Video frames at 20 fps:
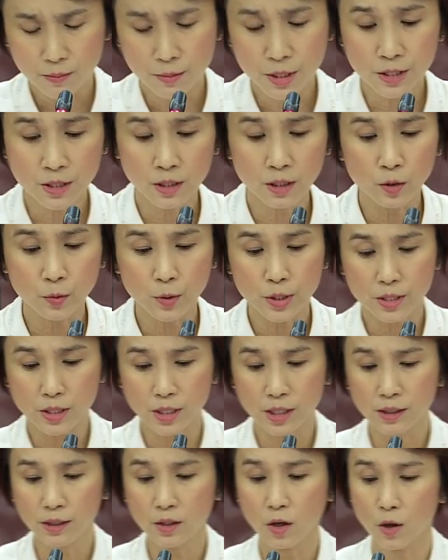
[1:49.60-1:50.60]
Mr.
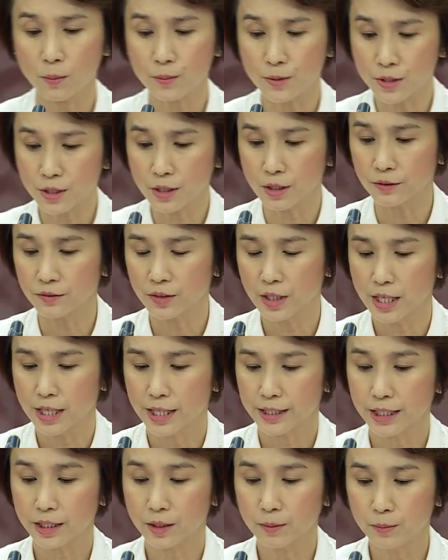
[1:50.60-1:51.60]
Louis Ng observed
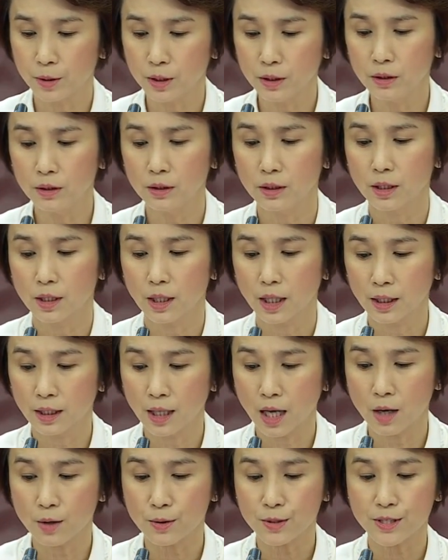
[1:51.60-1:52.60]
that the bill
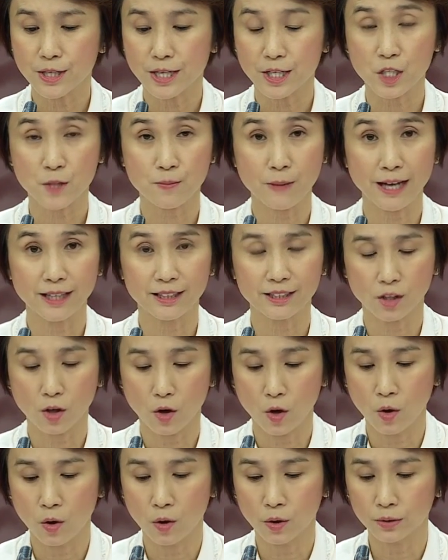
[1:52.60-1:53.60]
allows the aspect
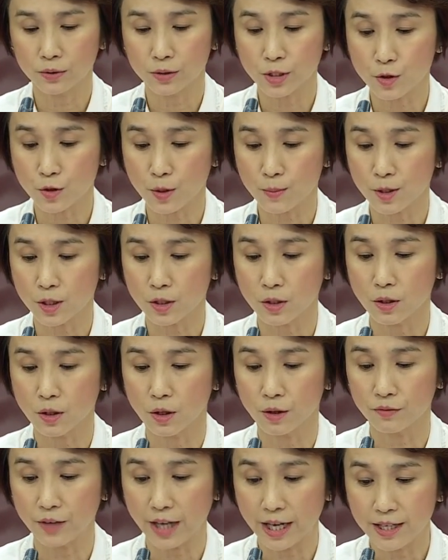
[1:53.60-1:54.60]
or description
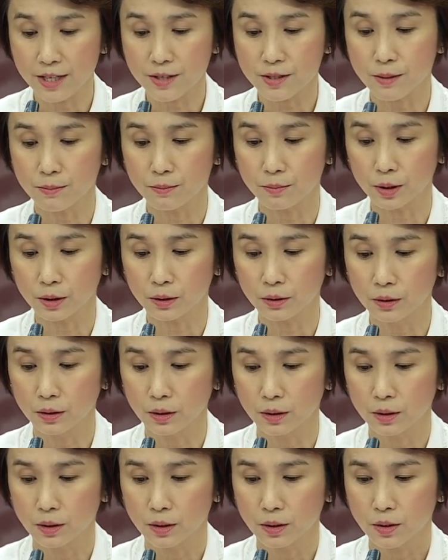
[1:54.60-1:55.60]
of any symbol
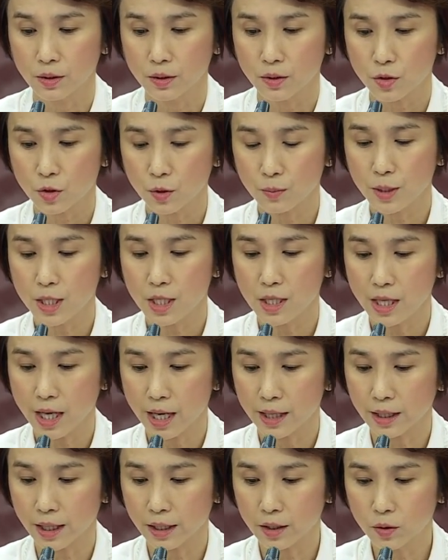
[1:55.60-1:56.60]
to be,
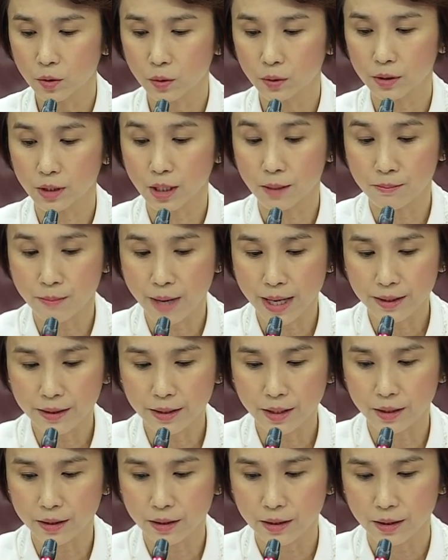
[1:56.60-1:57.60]
and I quote,
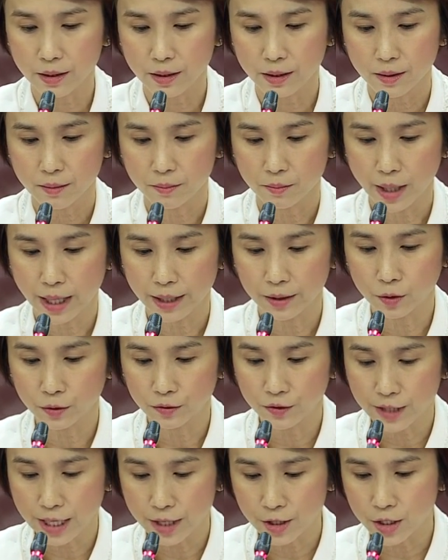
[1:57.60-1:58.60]
amended by
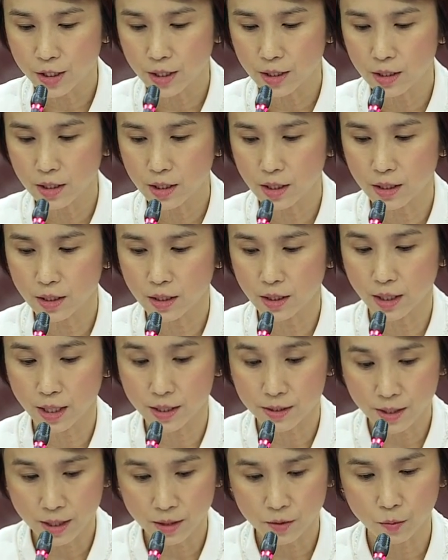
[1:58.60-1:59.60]
notification in the
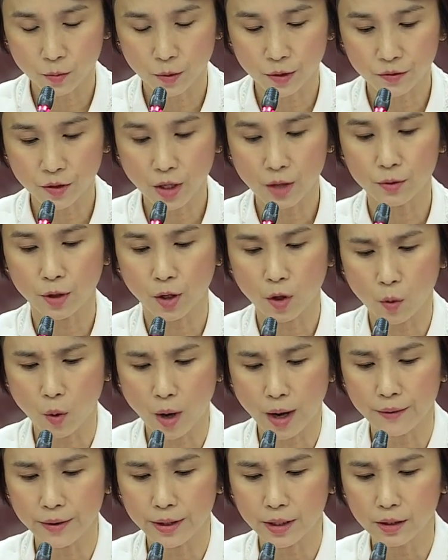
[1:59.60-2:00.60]
Gazette without
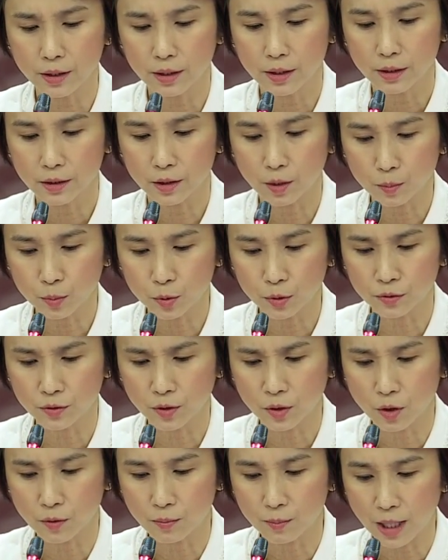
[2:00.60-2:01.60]
requiring the
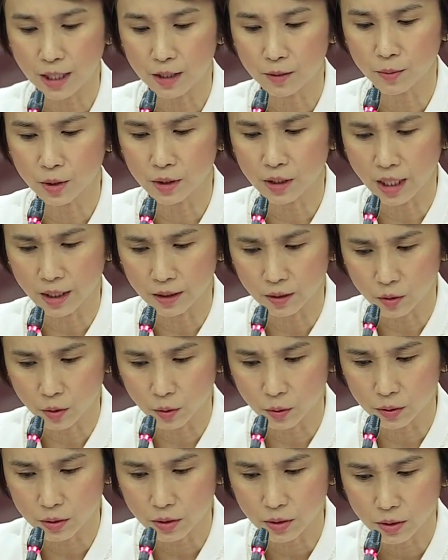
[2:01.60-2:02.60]
approval of Parliament,
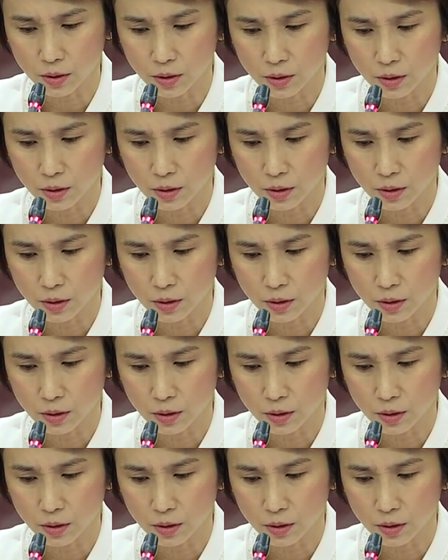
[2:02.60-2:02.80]
unquote,